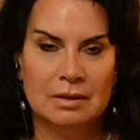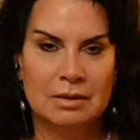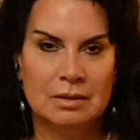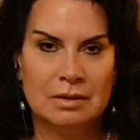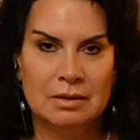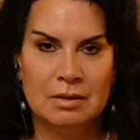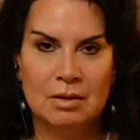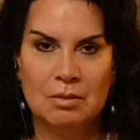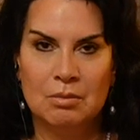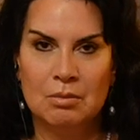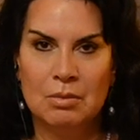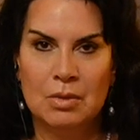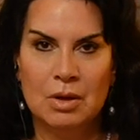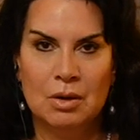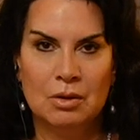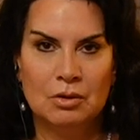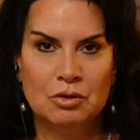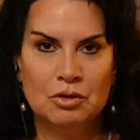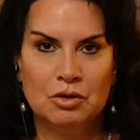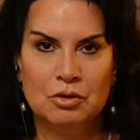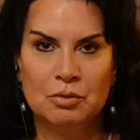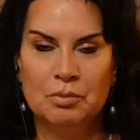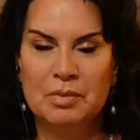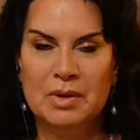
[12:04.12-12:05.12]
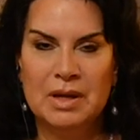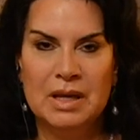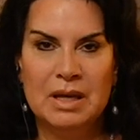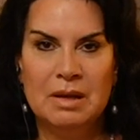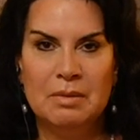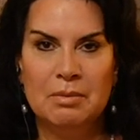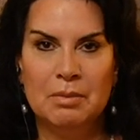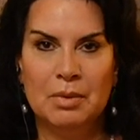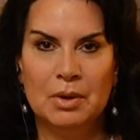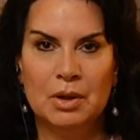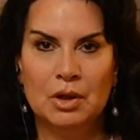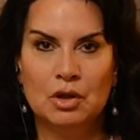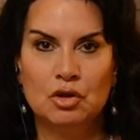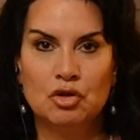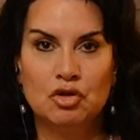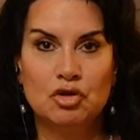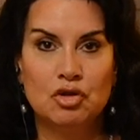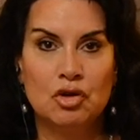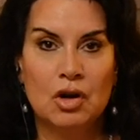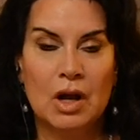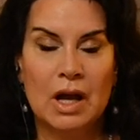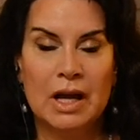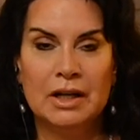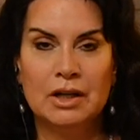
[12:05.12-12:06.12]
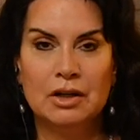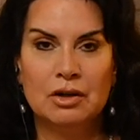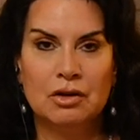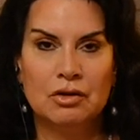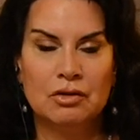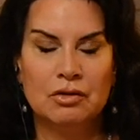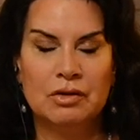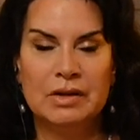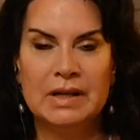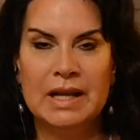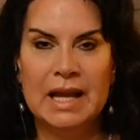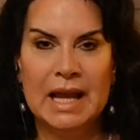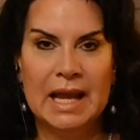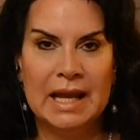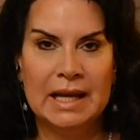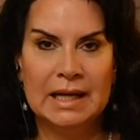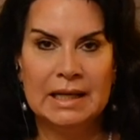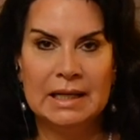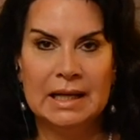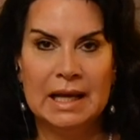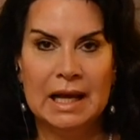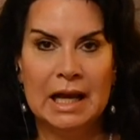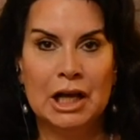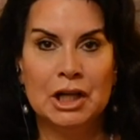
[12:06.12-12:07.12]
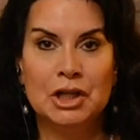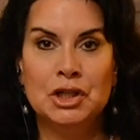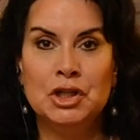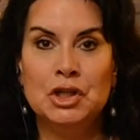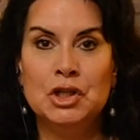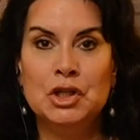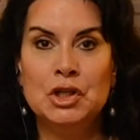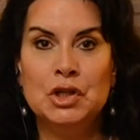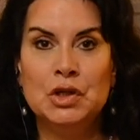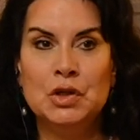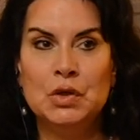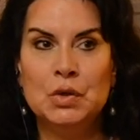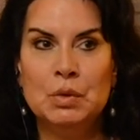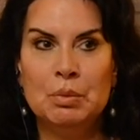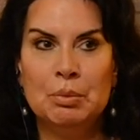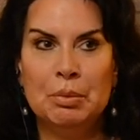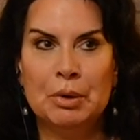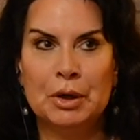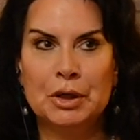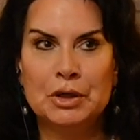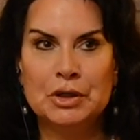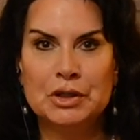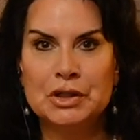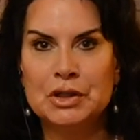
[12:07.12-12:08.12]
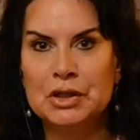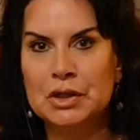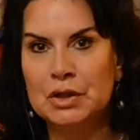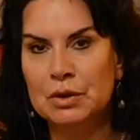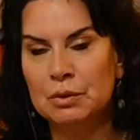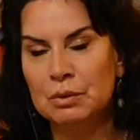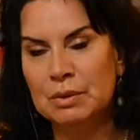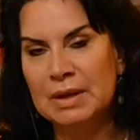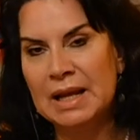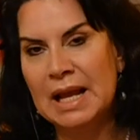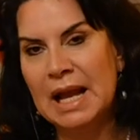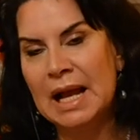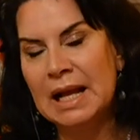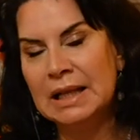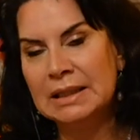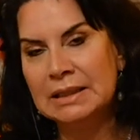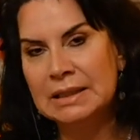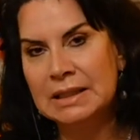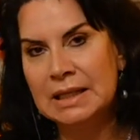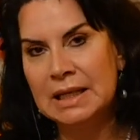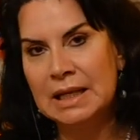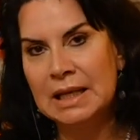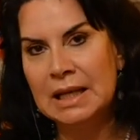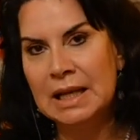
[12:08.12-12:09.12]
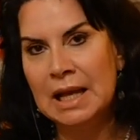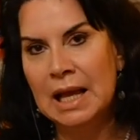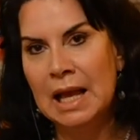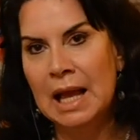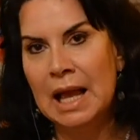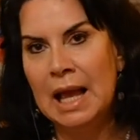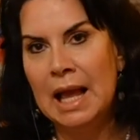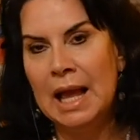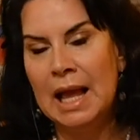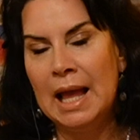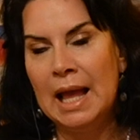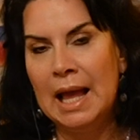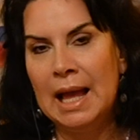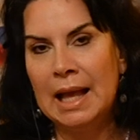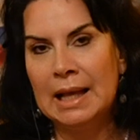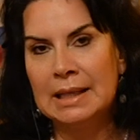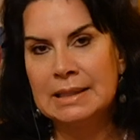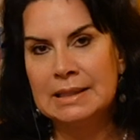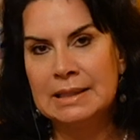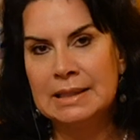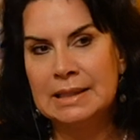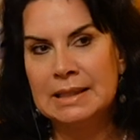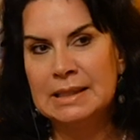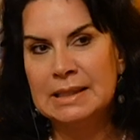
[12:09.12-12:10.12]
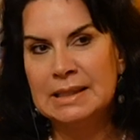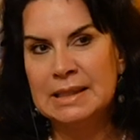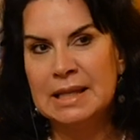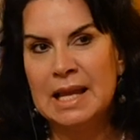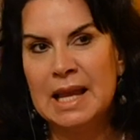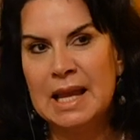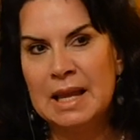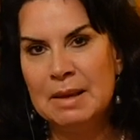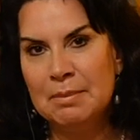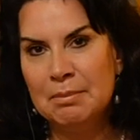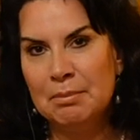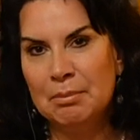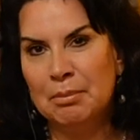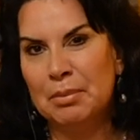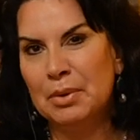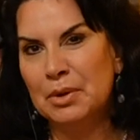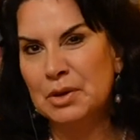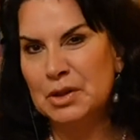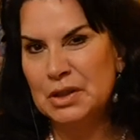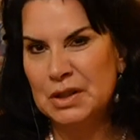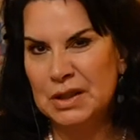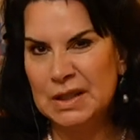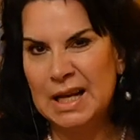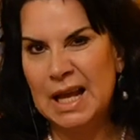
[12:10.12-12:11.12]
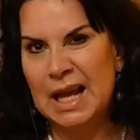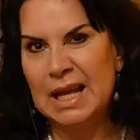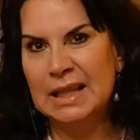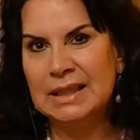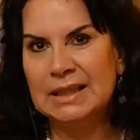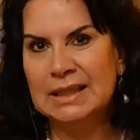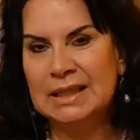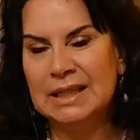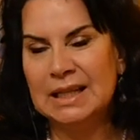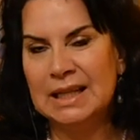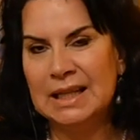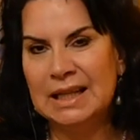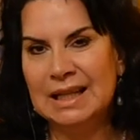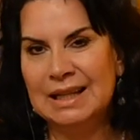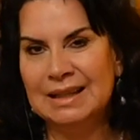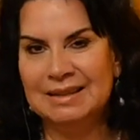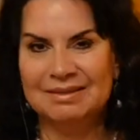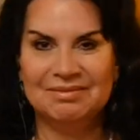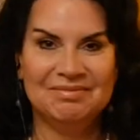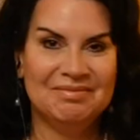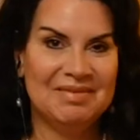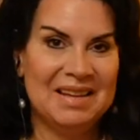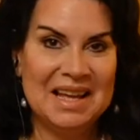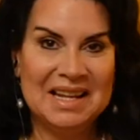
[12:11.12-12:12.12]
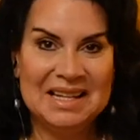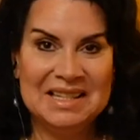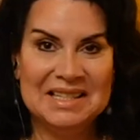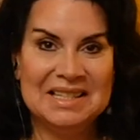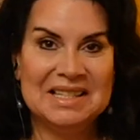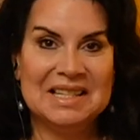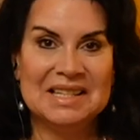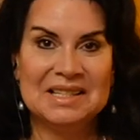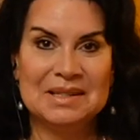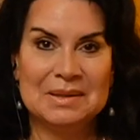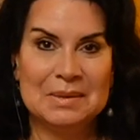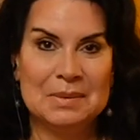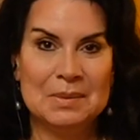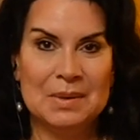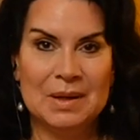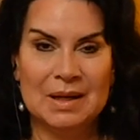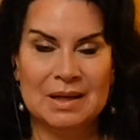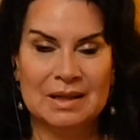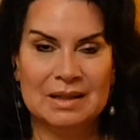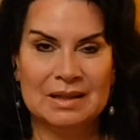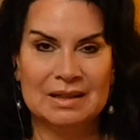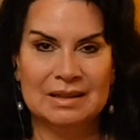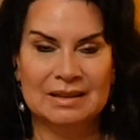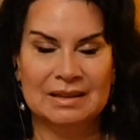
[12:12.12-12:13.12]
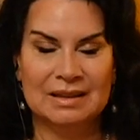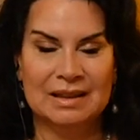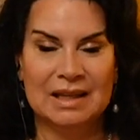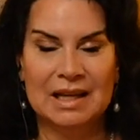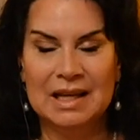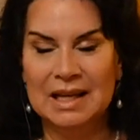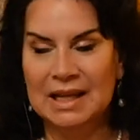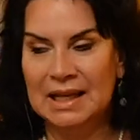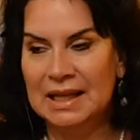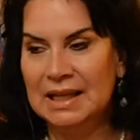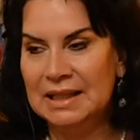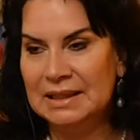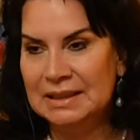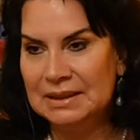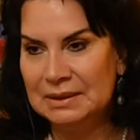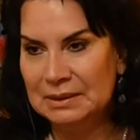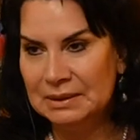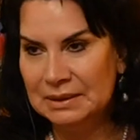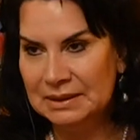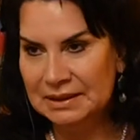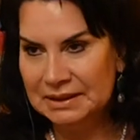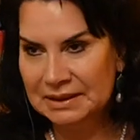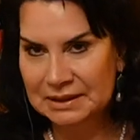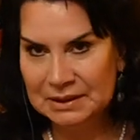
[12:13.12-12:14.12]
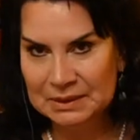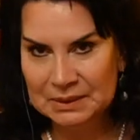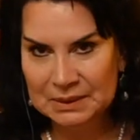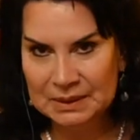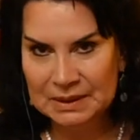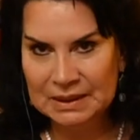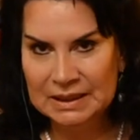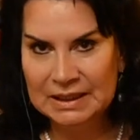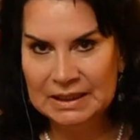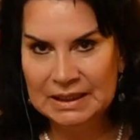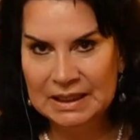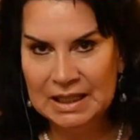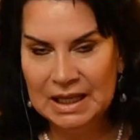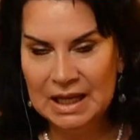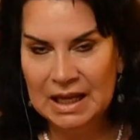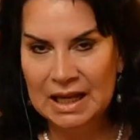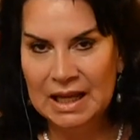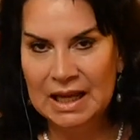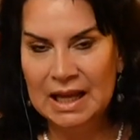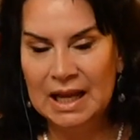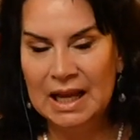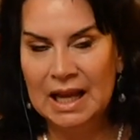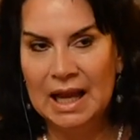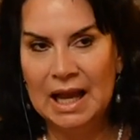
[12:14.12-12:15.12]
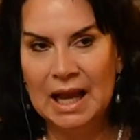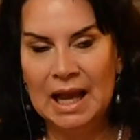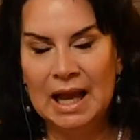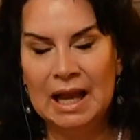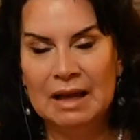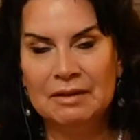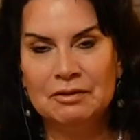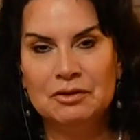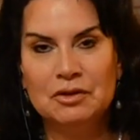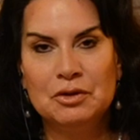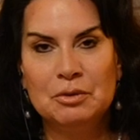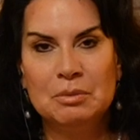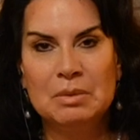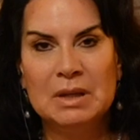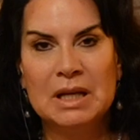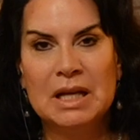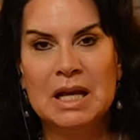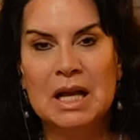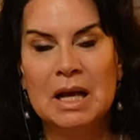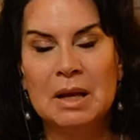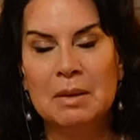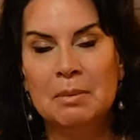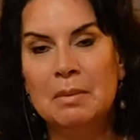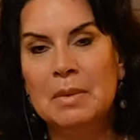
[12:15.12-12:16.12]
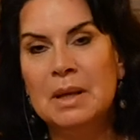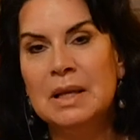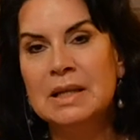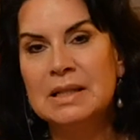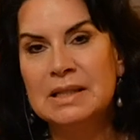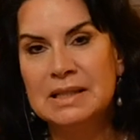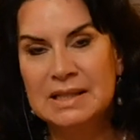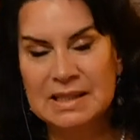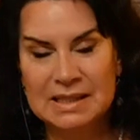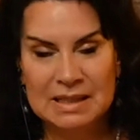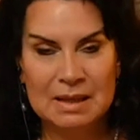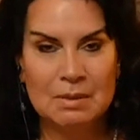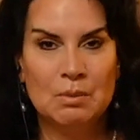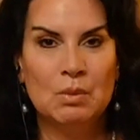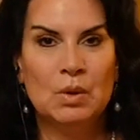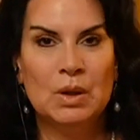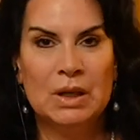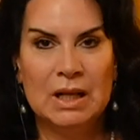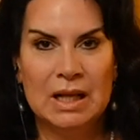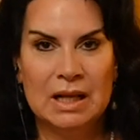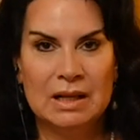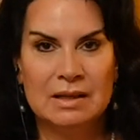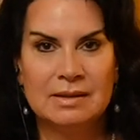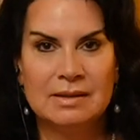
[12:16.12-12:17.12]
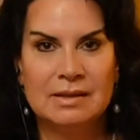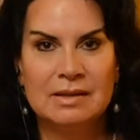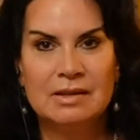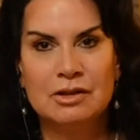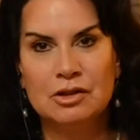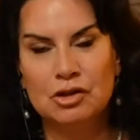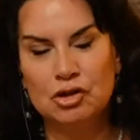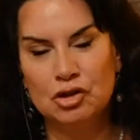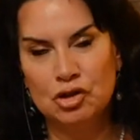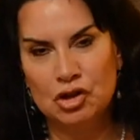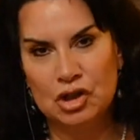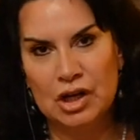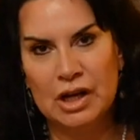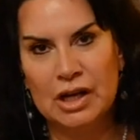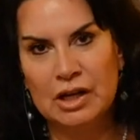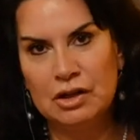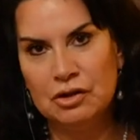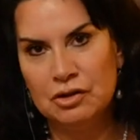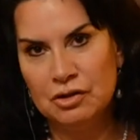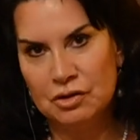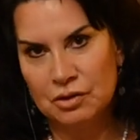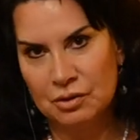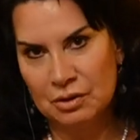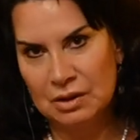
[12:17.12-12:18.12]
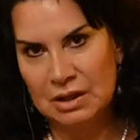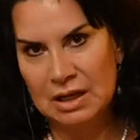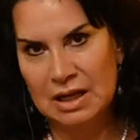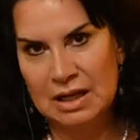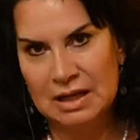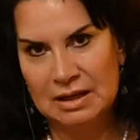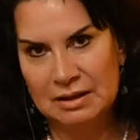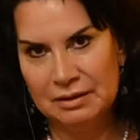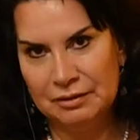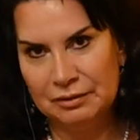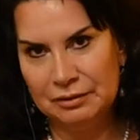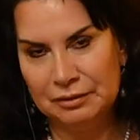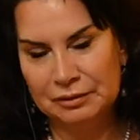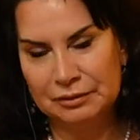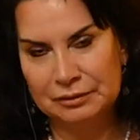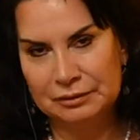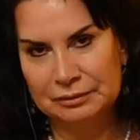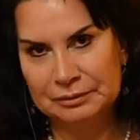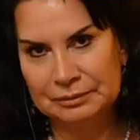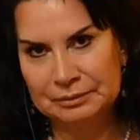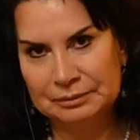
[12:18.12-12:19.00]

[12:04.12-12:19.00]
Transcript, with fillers: So, most people try to create a new personal reality as the same personality, and it doesn't work. It literally have to become someone else to change your life.